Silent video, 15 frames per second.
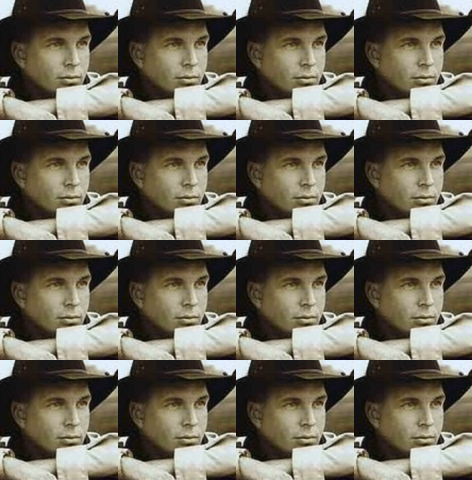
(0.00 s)

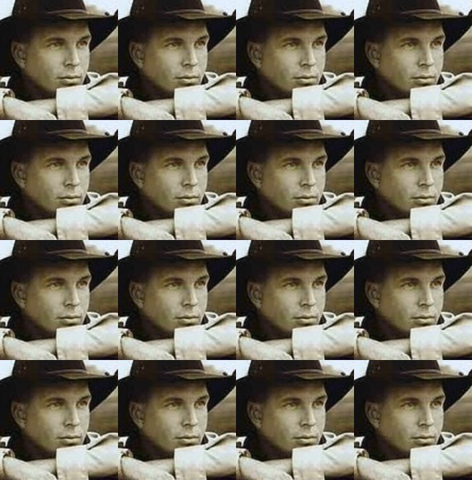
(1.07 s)

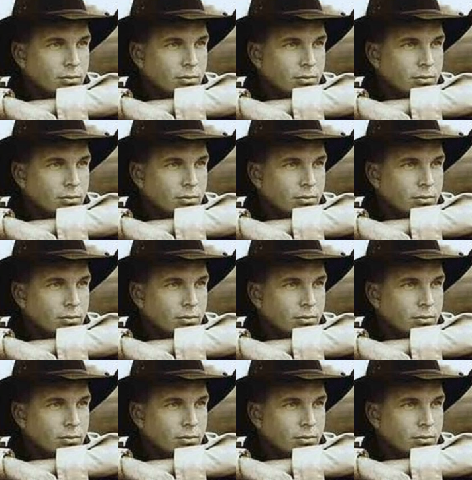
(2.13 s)

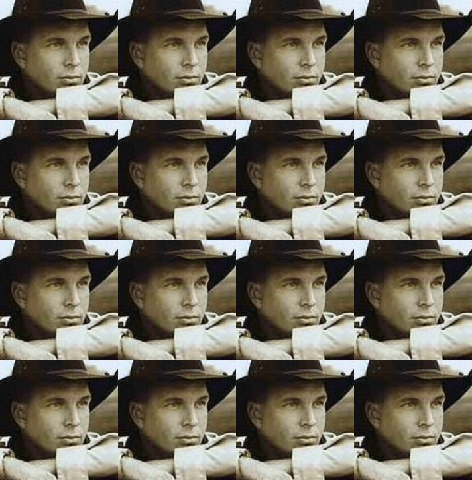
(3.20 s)

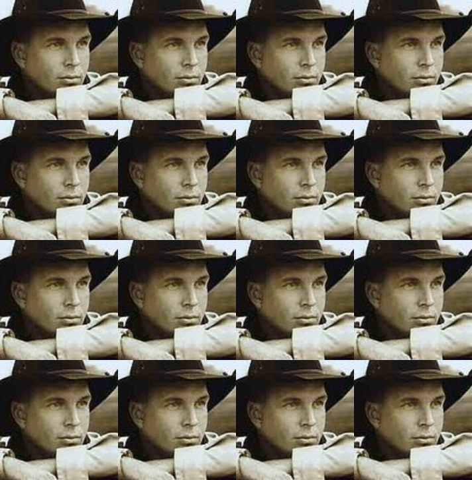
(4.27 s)
Nothing is said.